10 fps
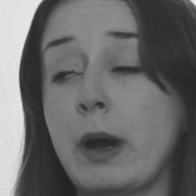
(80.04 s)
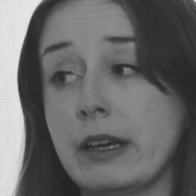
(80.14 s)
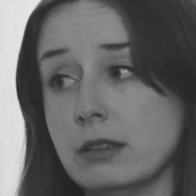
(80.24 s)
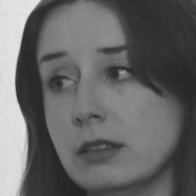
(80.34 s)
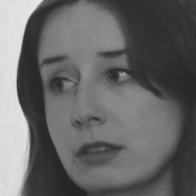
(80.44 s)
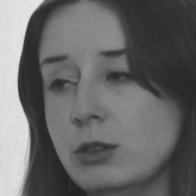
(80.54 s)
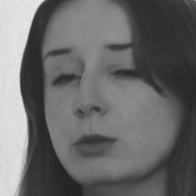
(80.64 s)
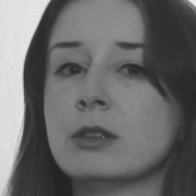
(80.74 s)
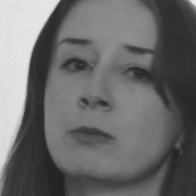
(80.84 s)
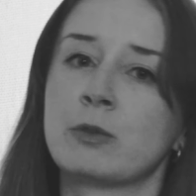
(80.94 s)
Whale,
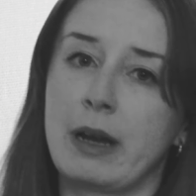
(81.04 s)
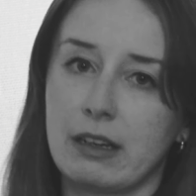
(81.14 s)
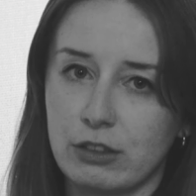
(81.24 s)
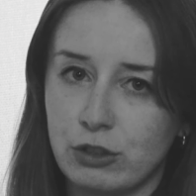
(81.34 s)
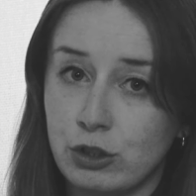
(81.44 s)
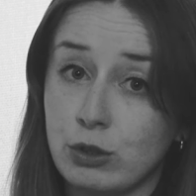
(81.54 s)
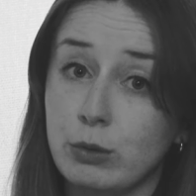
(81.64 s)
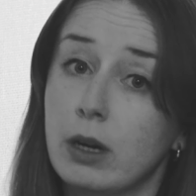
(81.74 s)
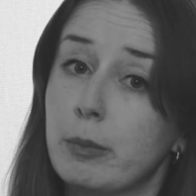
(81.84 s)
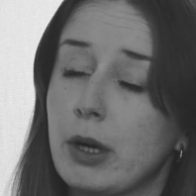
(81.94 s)
who comes back to
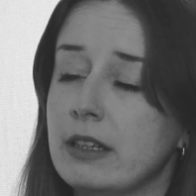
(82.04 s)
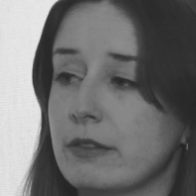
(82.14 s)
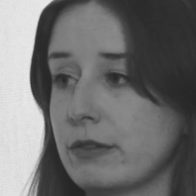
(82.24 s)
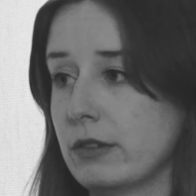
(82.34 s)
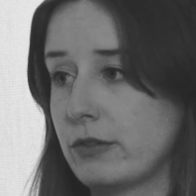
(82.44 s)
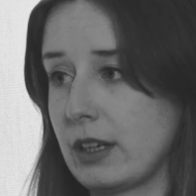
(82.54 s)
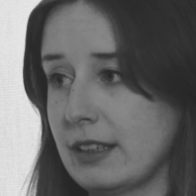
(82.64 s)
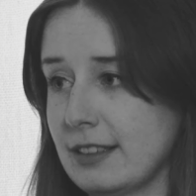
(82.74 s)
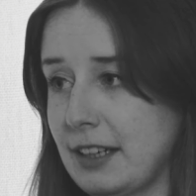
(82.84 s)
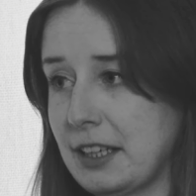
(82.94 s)
do Bride of yeah.
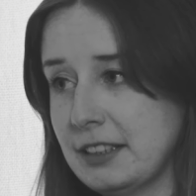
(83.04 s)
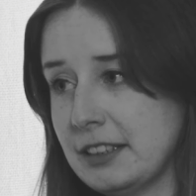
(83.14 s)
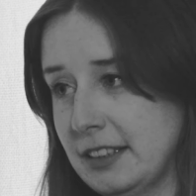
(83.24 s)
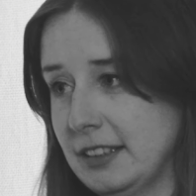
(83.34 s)
Frankenstein. He,